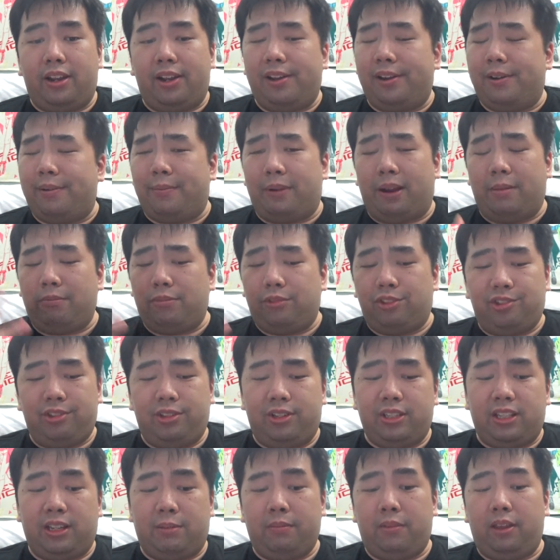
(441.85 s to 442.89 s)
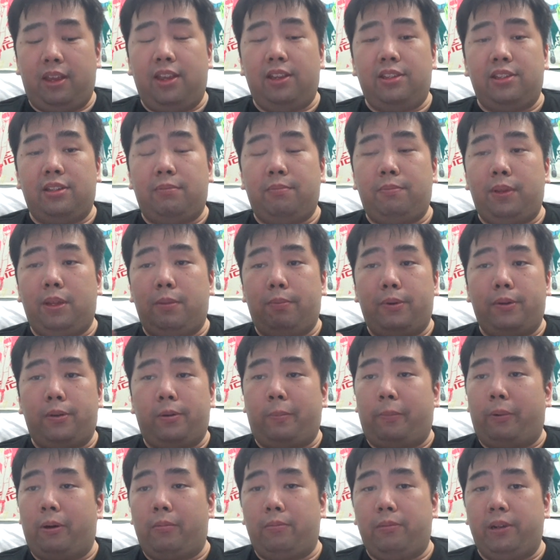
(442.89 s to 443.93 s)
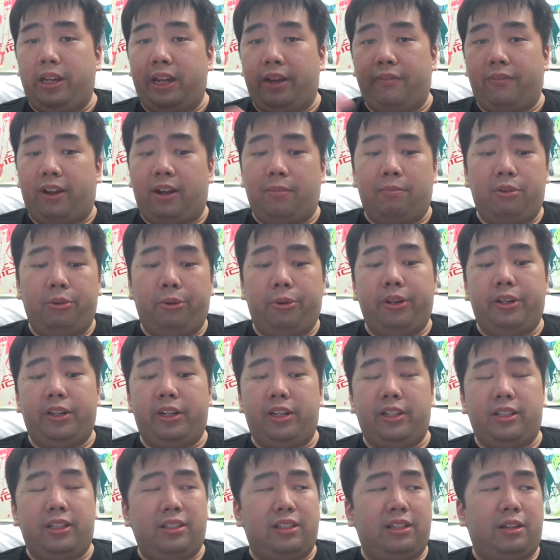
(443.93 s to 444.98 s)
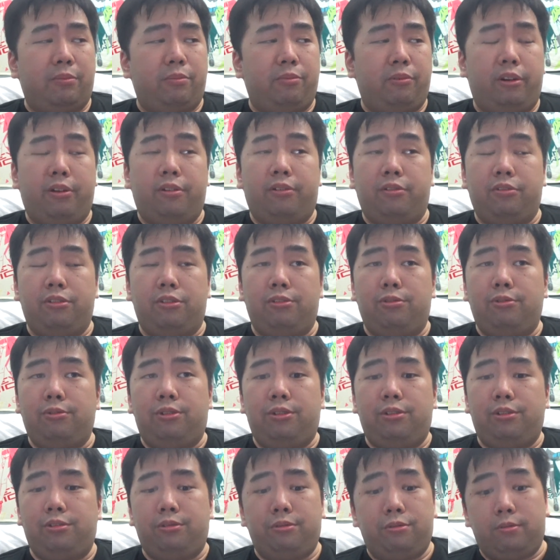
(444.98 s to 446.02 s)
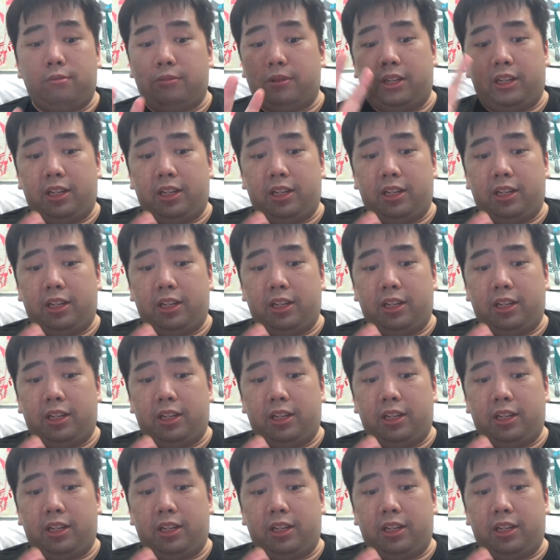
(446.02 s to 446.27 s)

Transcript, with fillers: um, I'm sure some Asian people probably have uploaded it somewhere on YouTube,